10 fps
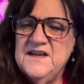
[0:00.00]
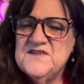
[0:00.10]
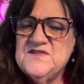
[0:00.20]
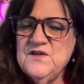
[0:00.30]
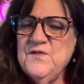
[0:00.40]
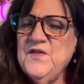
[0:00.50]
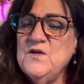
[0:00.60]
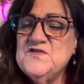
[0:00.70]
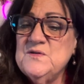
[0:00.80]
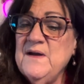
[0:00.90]
So
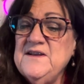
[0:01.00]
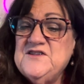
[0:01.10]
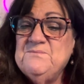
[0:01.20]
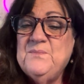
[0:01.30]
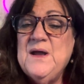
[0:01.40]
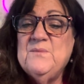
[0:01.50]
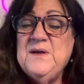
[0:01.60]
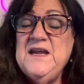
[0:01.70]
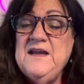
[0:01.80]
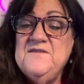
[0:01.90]
those are my pet
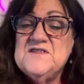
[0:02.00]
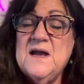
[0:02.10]
peeves.